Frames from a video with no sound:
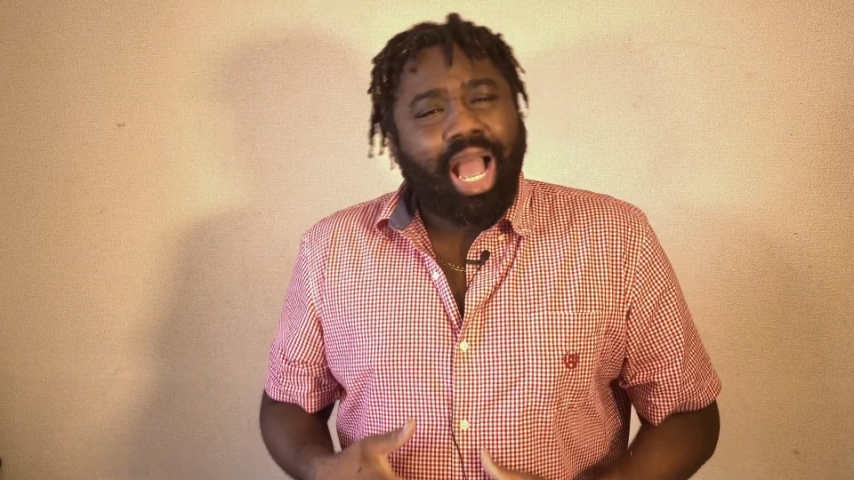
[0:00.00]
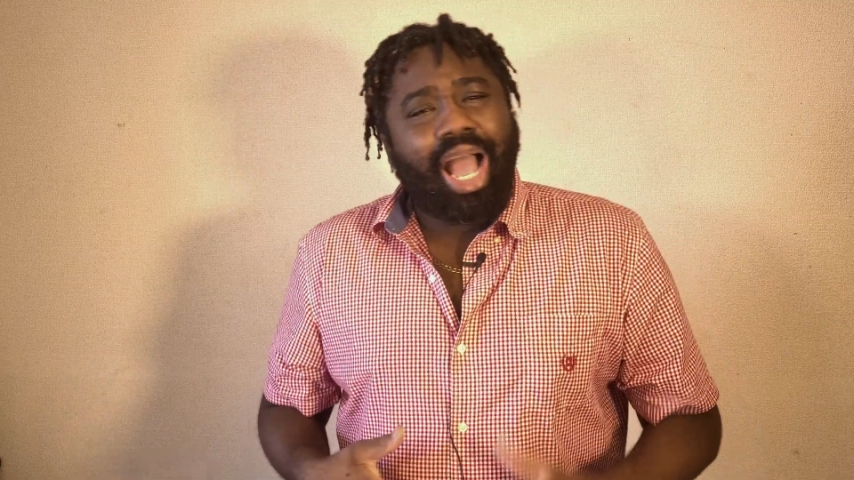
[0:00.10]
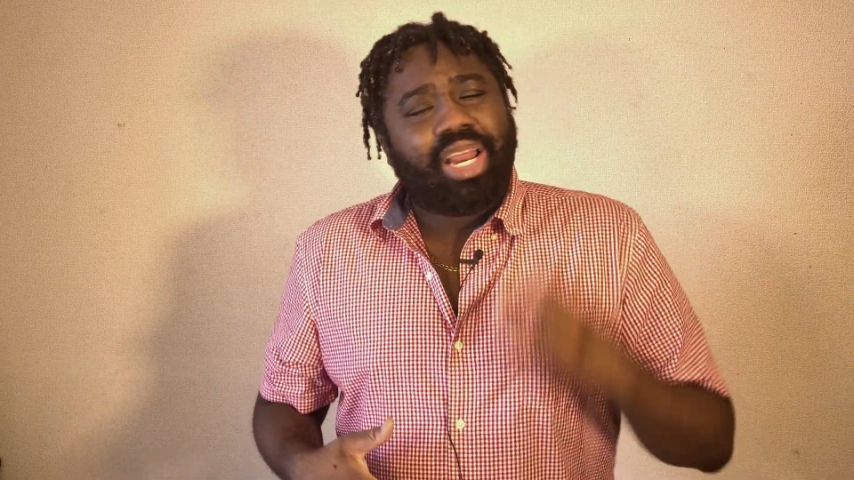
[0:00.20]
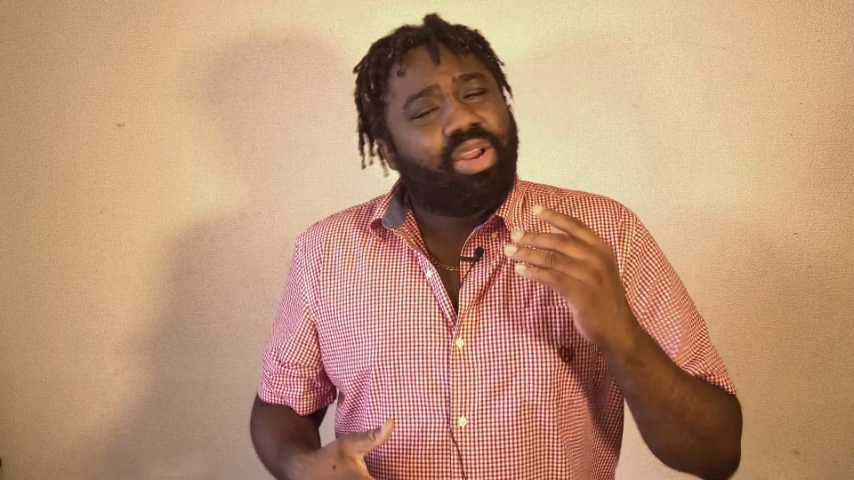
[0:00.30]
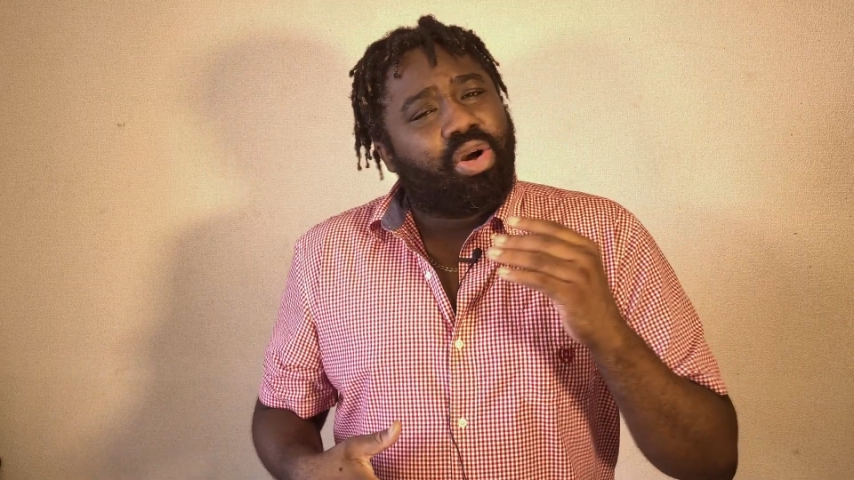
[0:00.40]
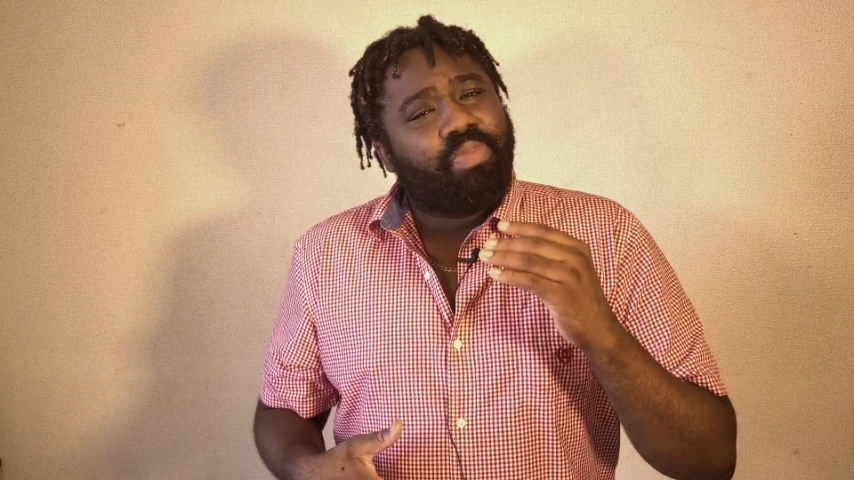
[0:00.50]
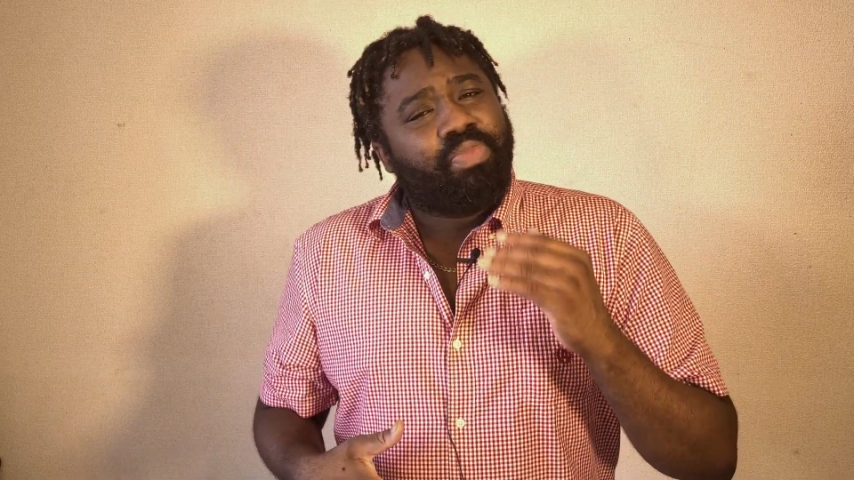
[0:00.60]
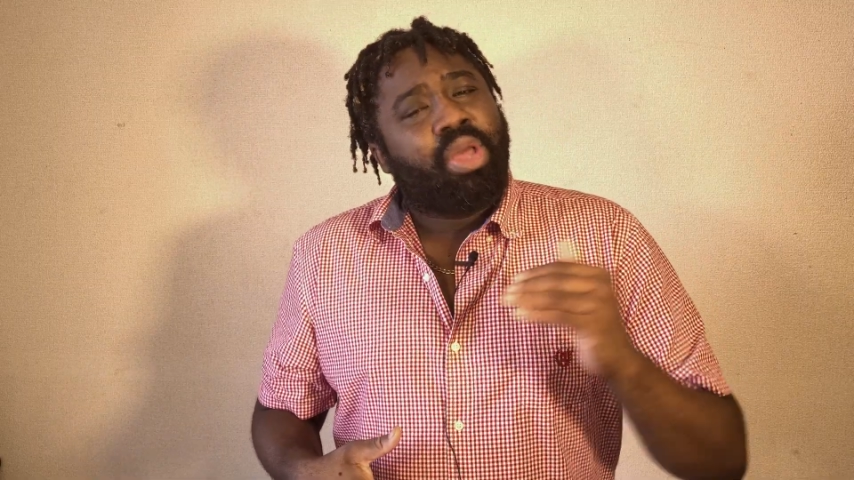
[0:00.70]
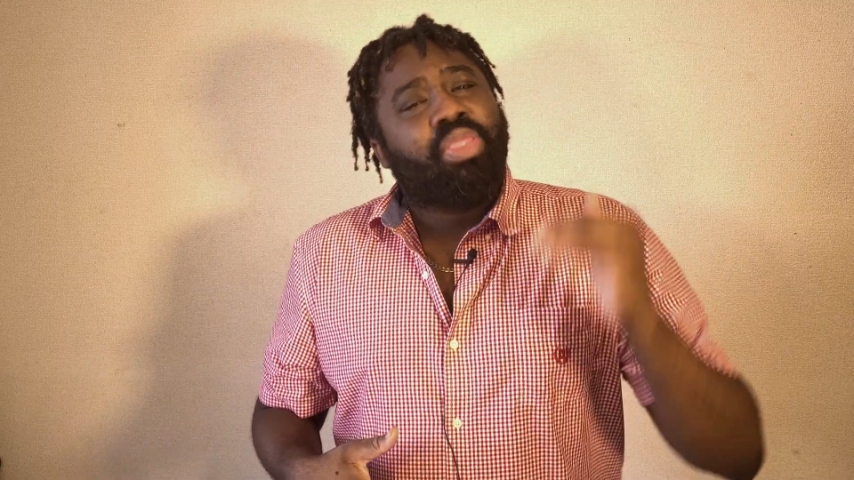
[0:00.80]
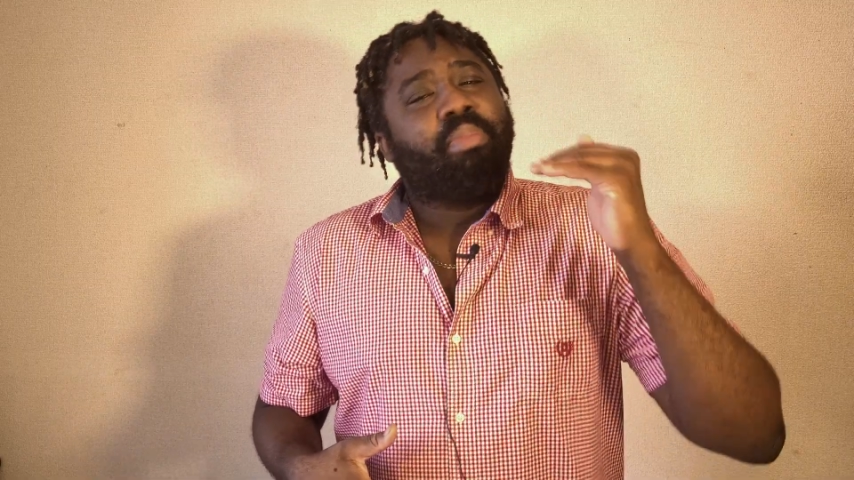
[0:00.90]
And you know,
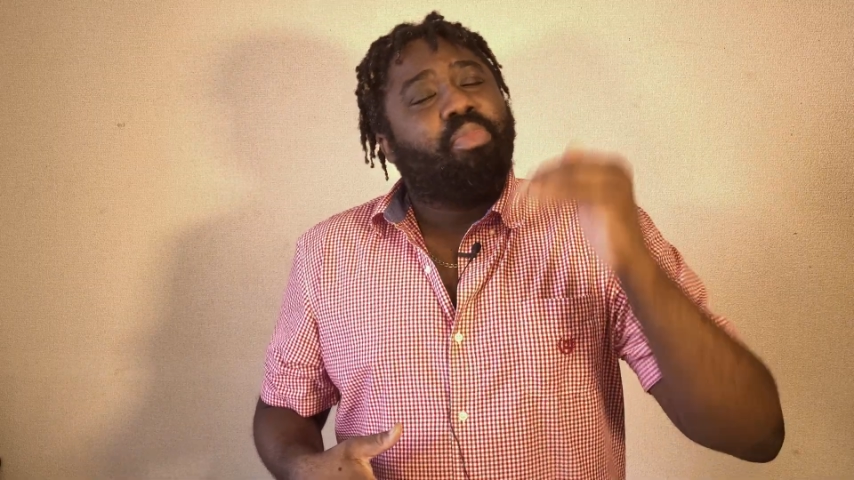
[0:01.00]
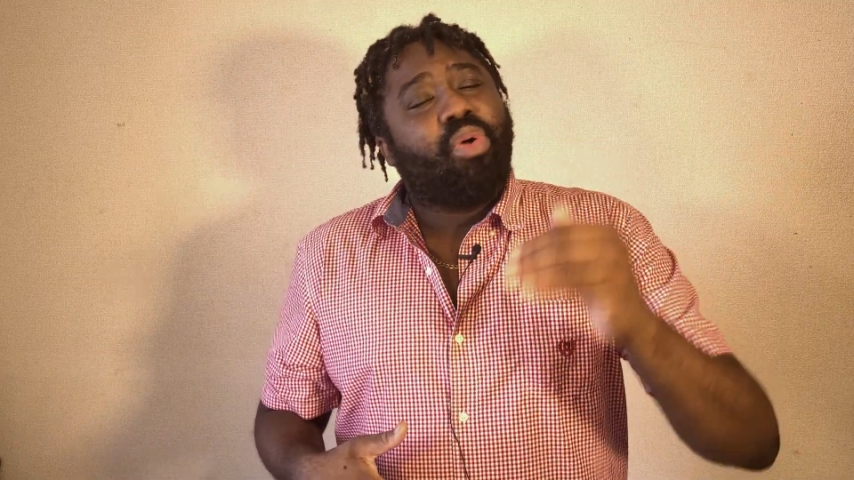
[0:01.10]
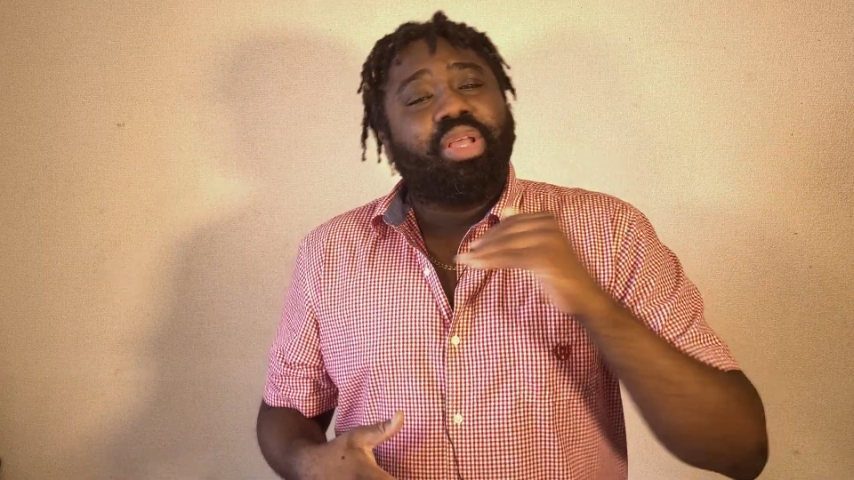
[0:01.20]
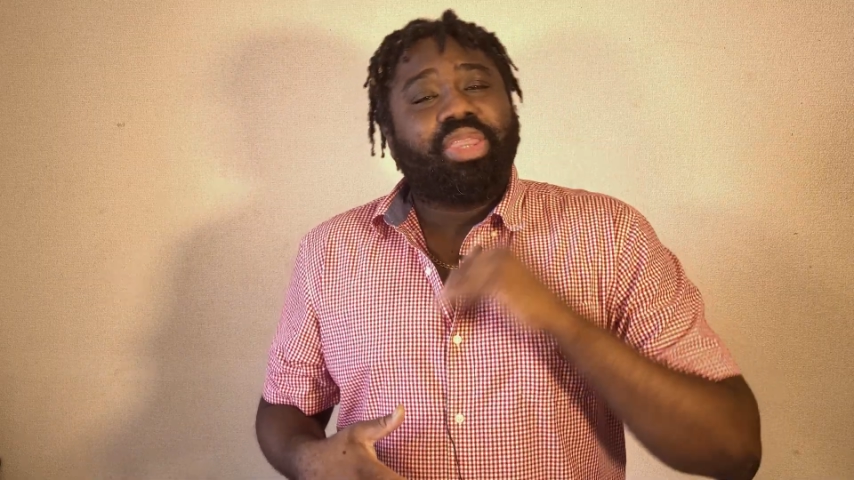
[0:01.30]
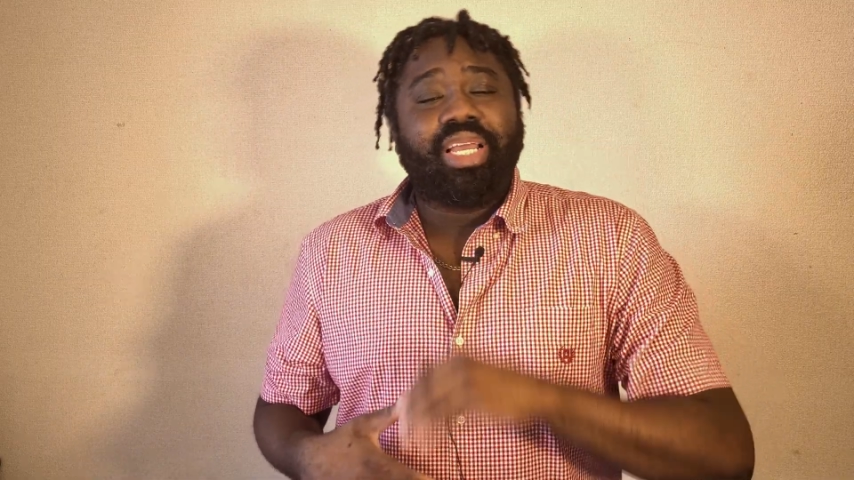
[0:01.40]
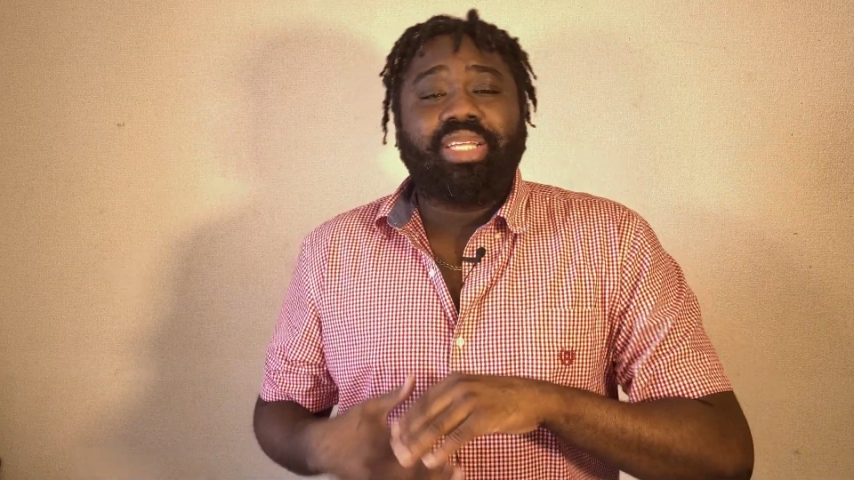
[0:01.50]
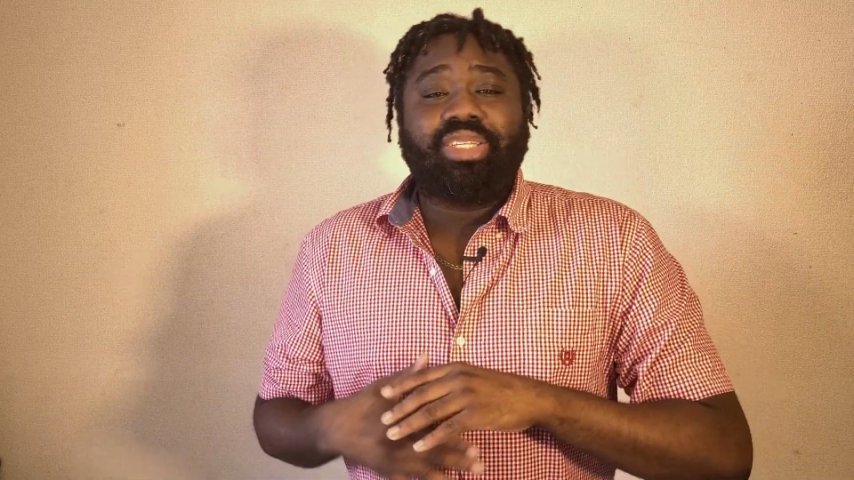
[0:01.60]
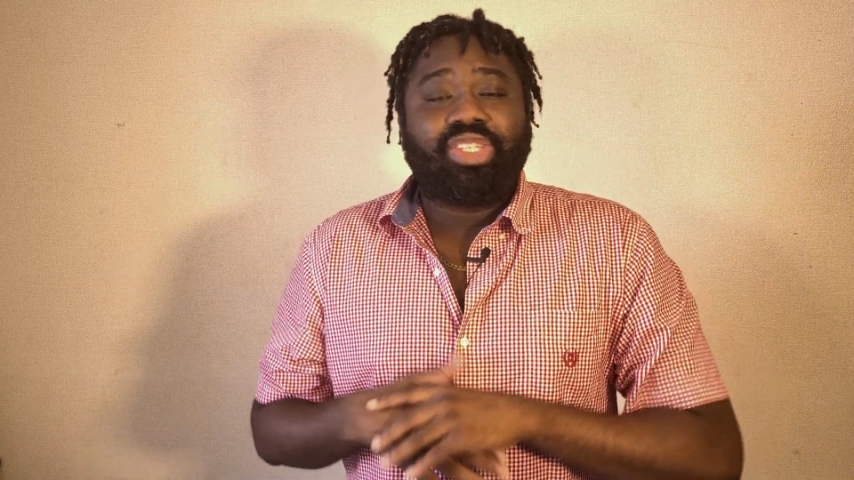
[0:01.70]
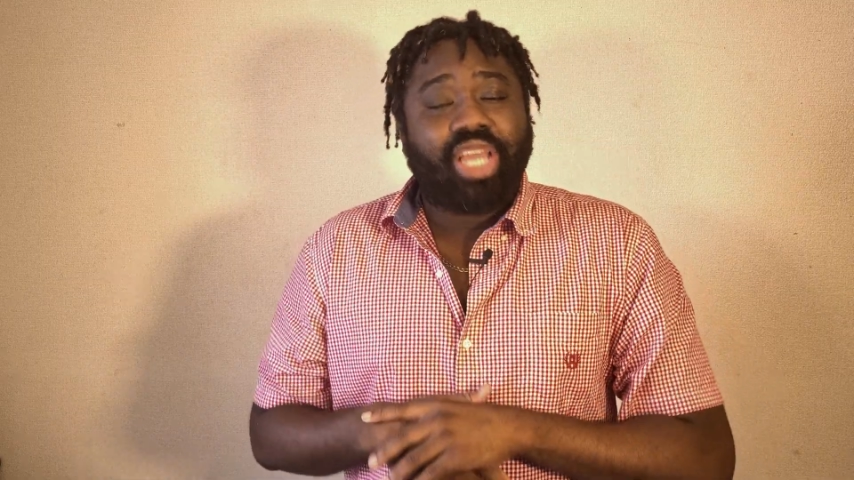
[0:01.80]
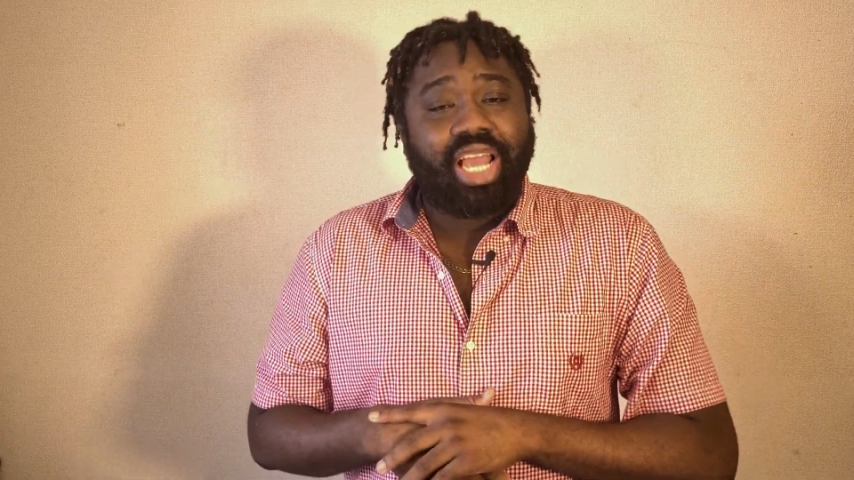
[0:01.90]
the more
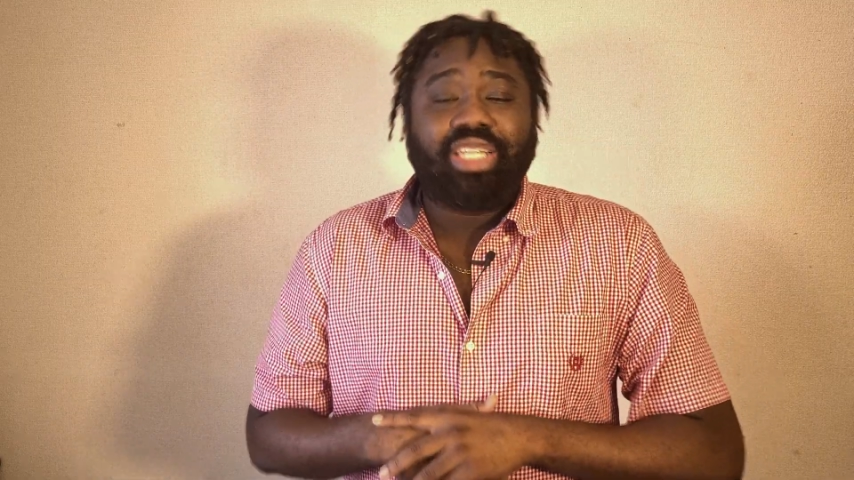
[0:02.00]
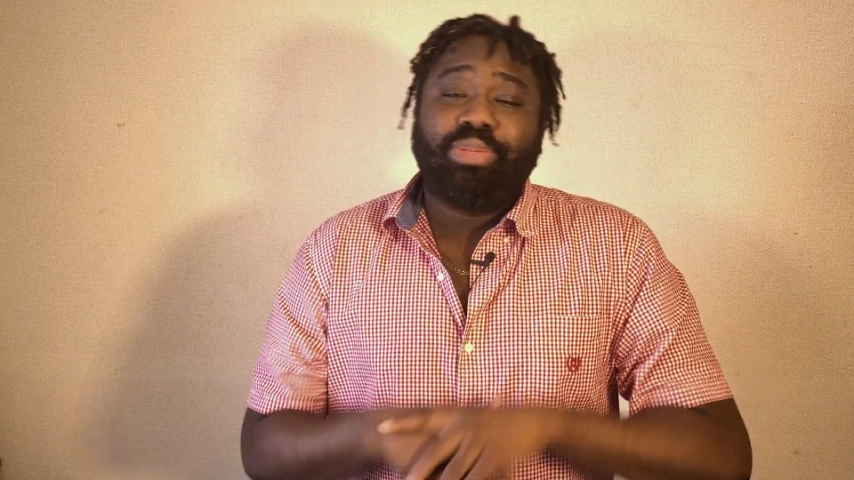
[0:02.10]
things change,